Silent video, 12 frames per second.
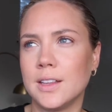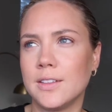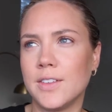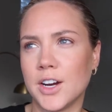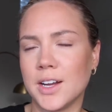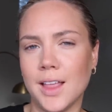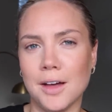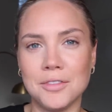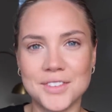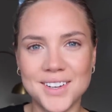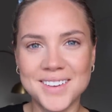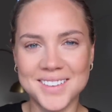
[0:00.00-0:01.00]
very
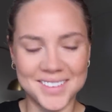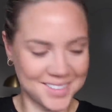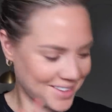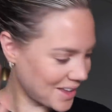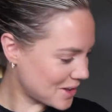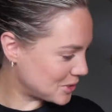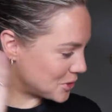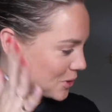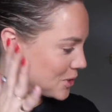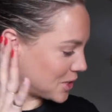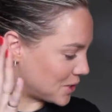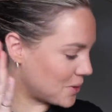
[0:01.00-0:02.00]
loved
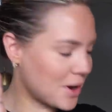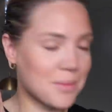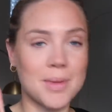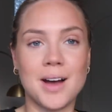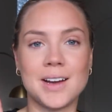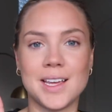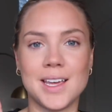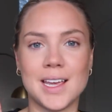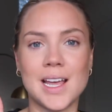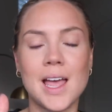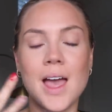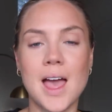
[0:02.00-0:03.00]
Giorgio
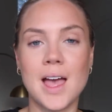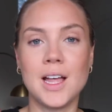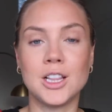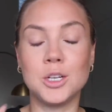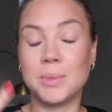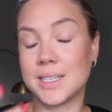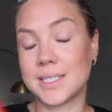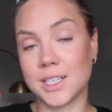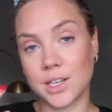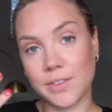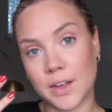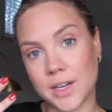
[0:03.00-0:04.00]
Armani Luminous
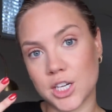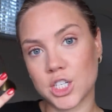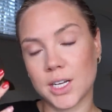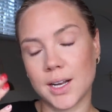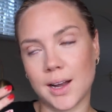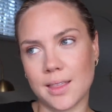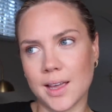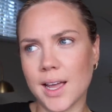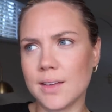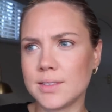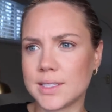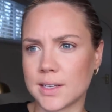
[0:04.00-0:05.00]
Silk Foundation, and I think I
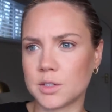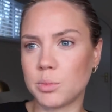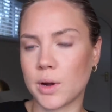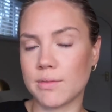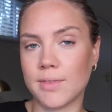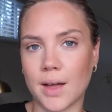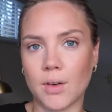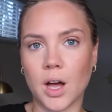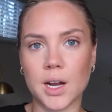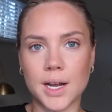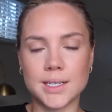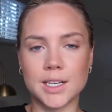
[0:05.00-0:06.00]
have 6.5
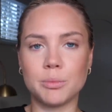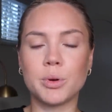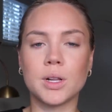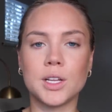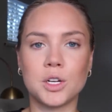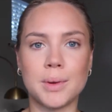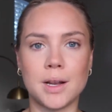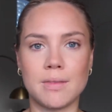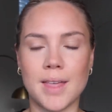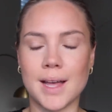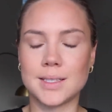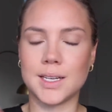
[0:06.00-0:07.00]
on. I did put a little bit of
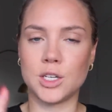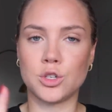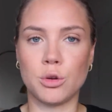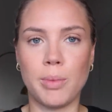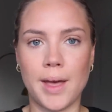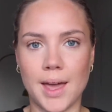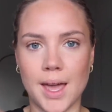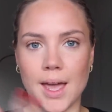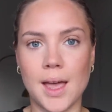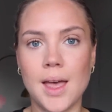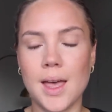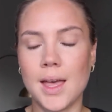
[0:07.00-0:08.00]
that Saint
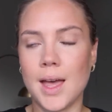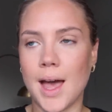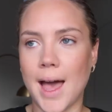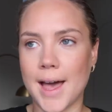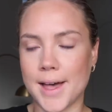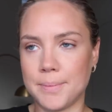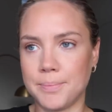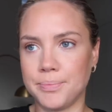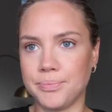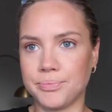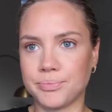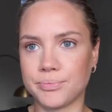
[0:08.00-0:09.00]
Tropez
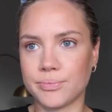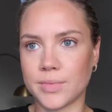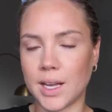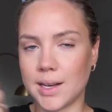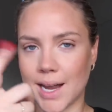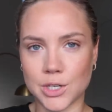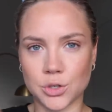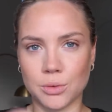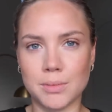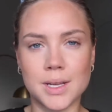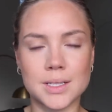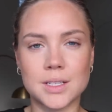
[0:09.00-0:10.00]
Natural
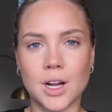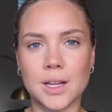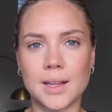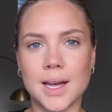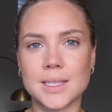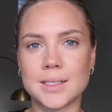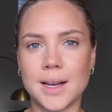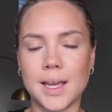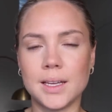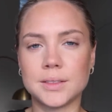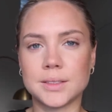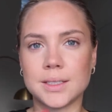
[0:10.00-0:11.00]
Mist on last
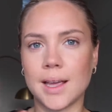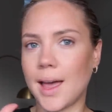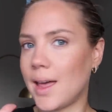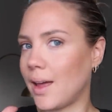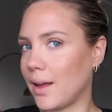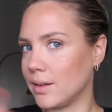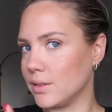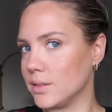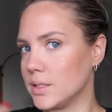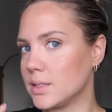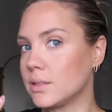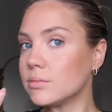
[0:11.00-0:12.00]
night,
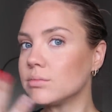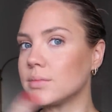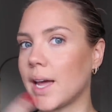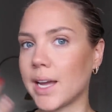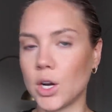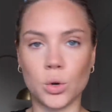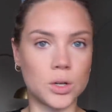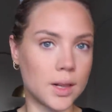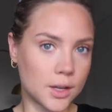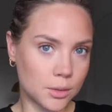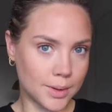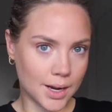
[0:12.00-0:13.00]
and I can hold a
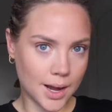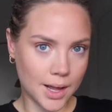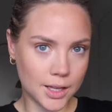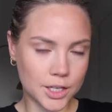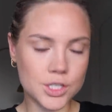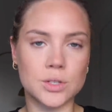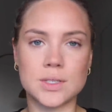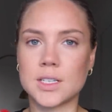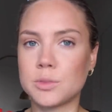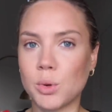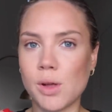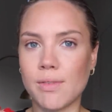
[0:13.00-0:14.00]
little bit of color, so
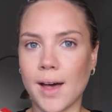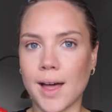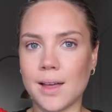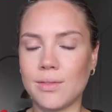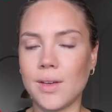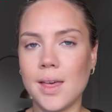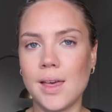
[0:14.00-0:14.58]
6.5.